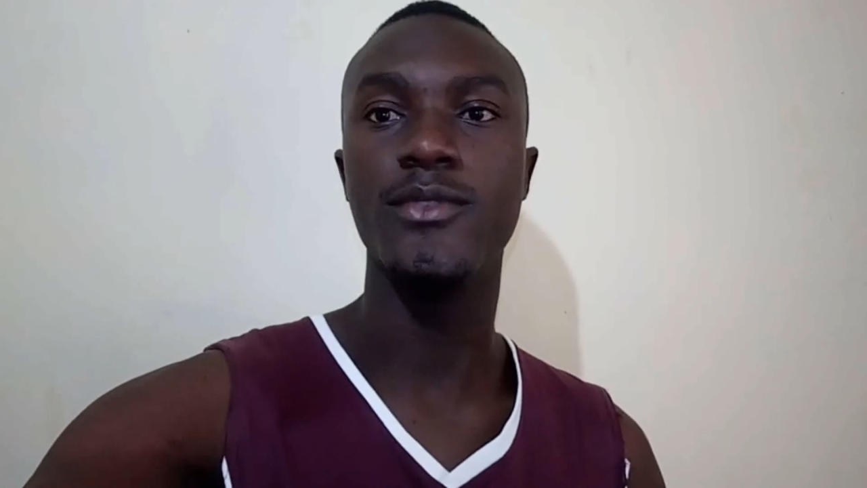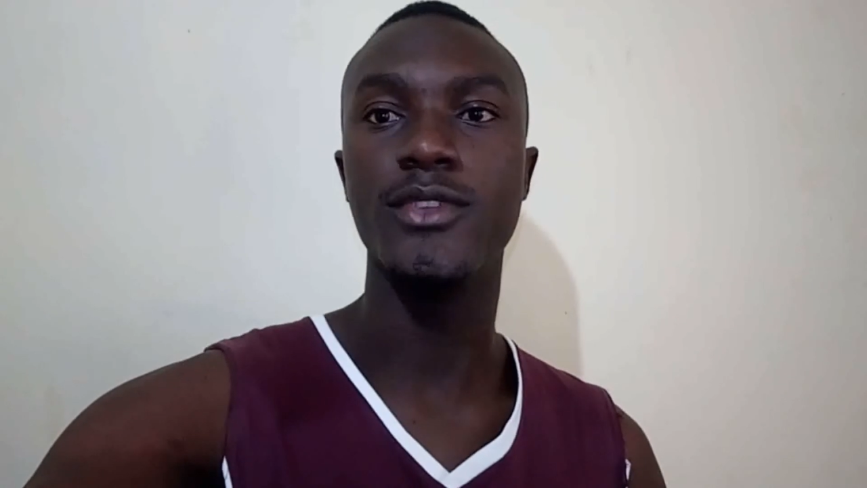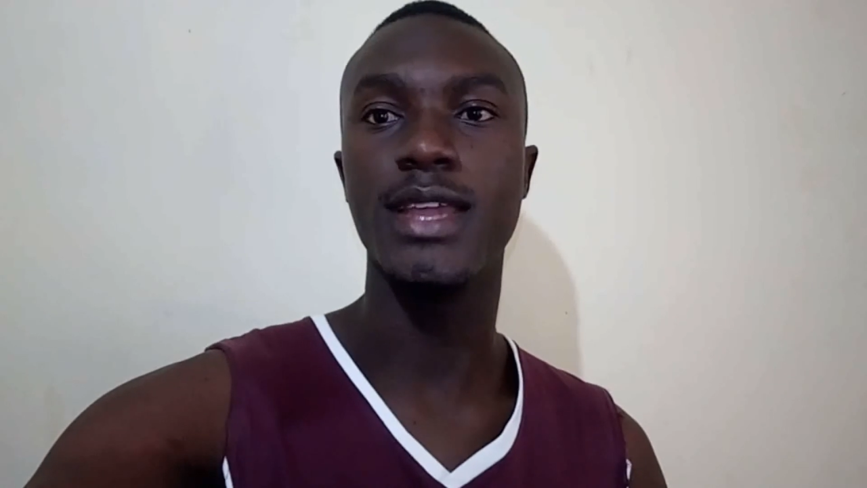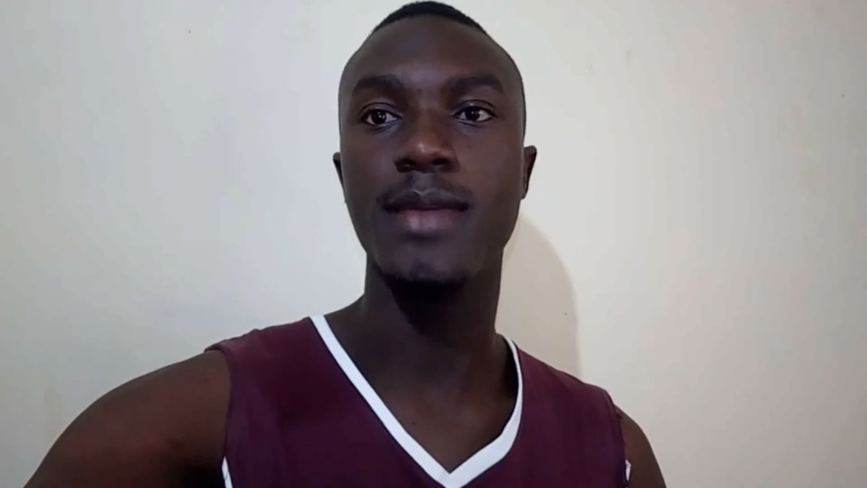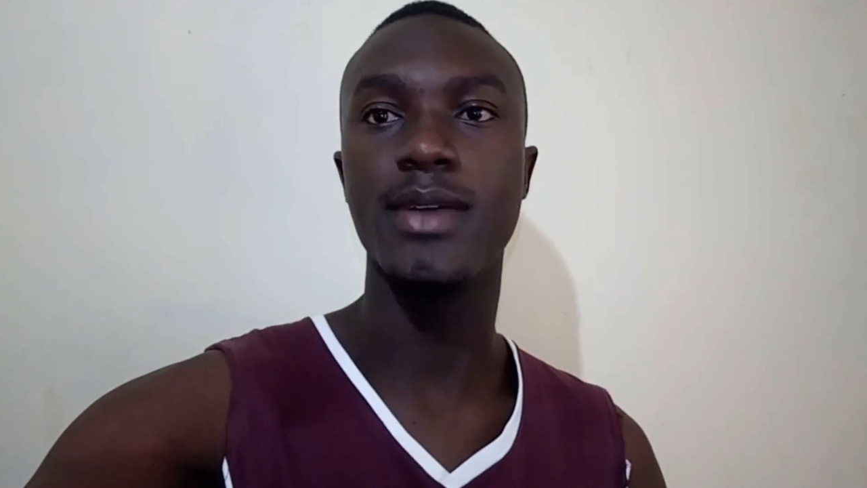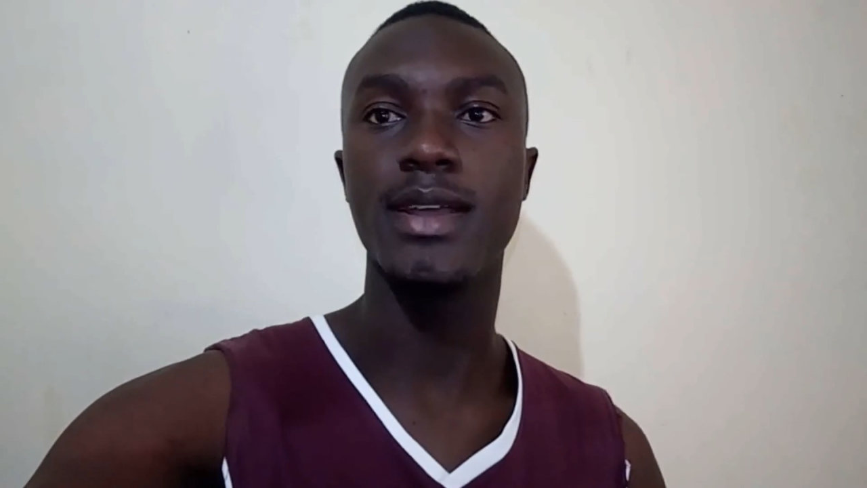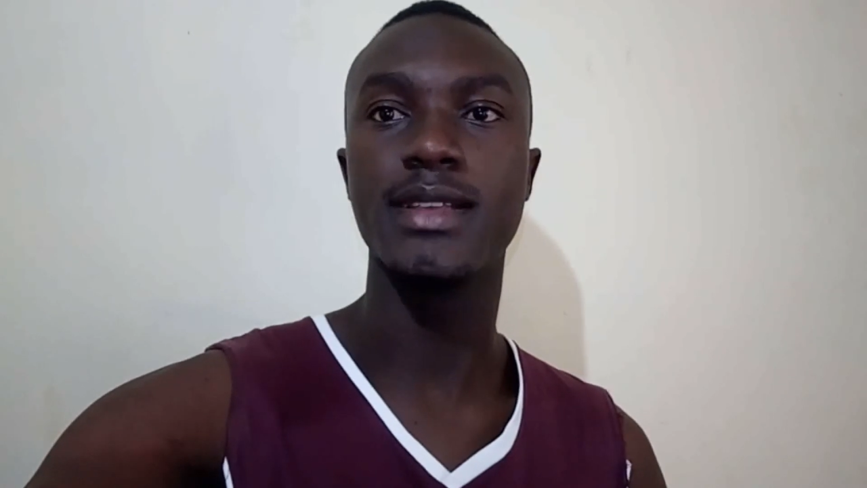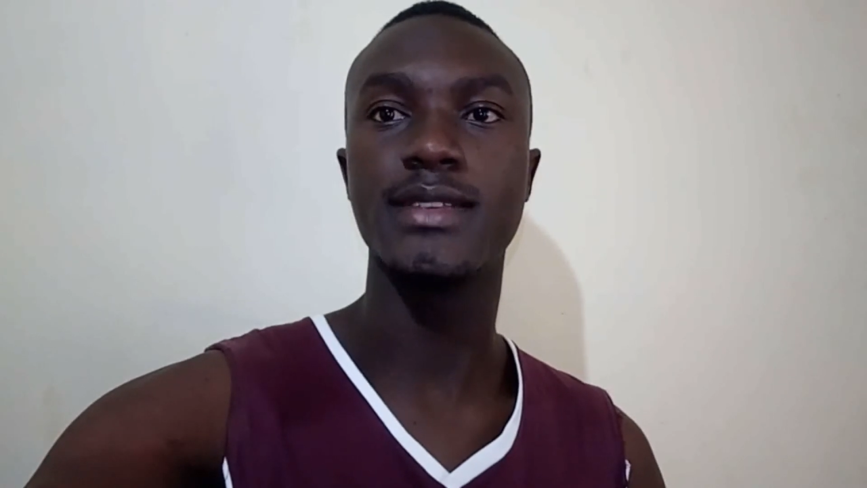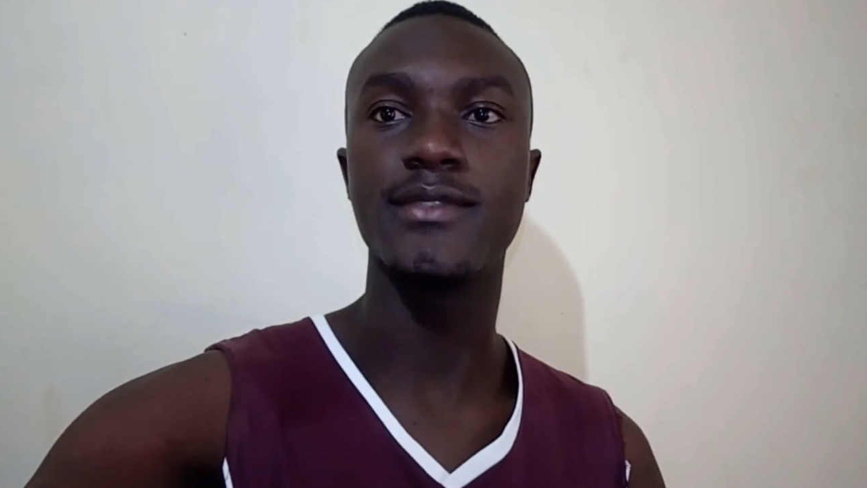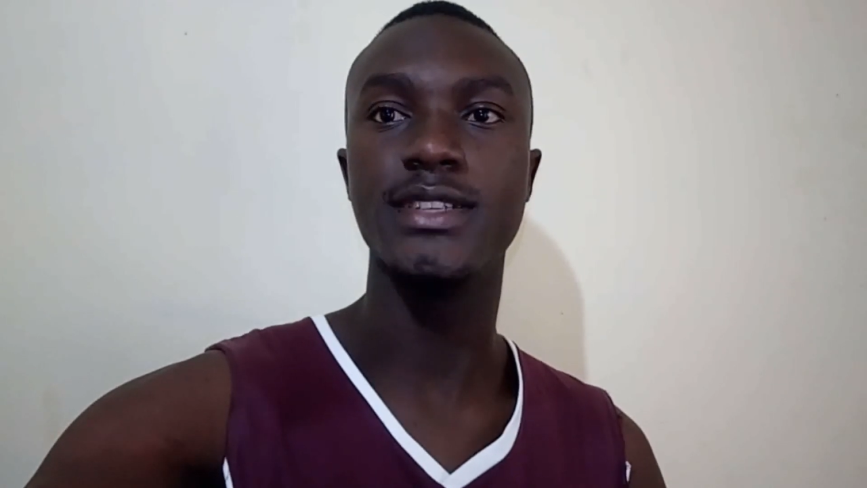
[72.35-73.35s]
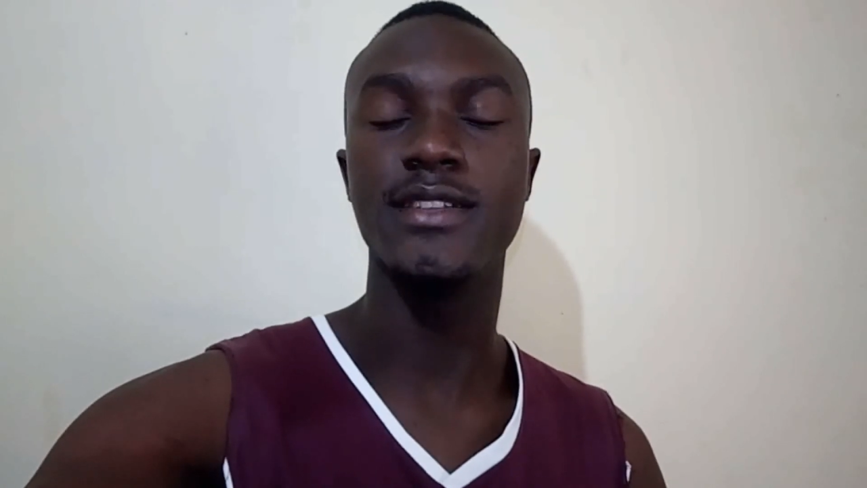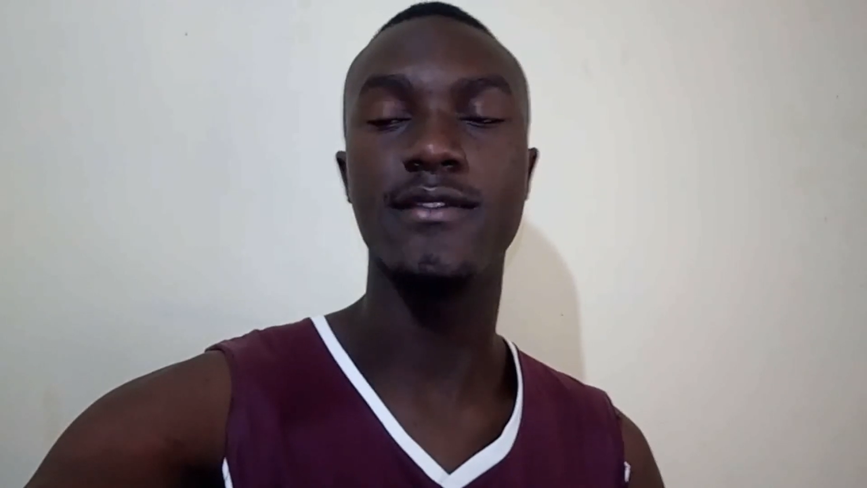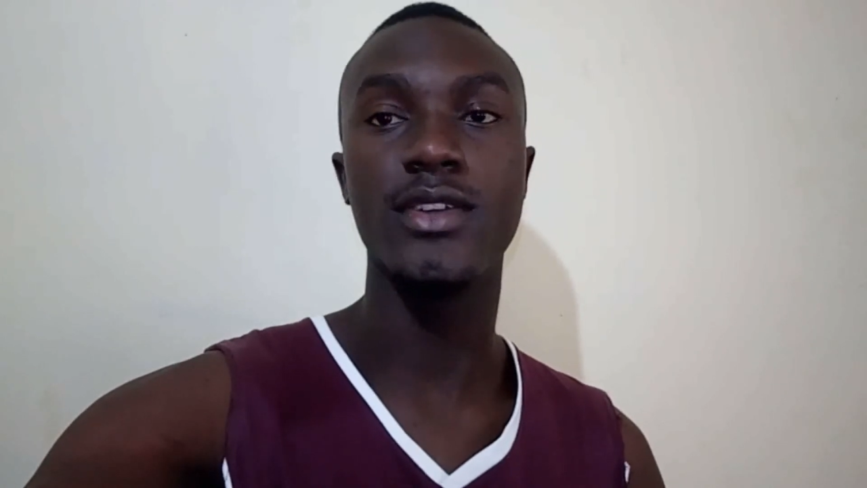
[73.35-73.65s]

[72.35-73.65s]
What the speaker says: for the game against France,